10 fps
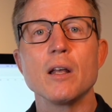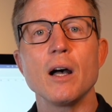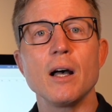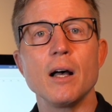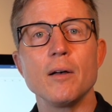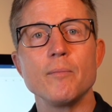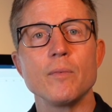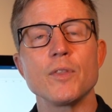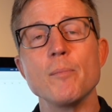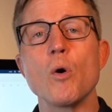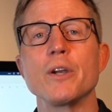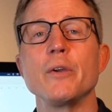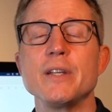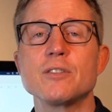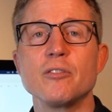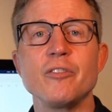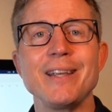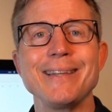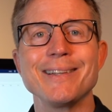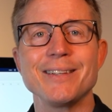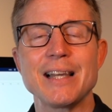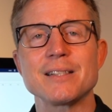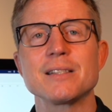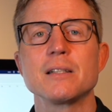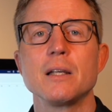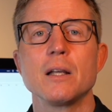The more you intervene, the less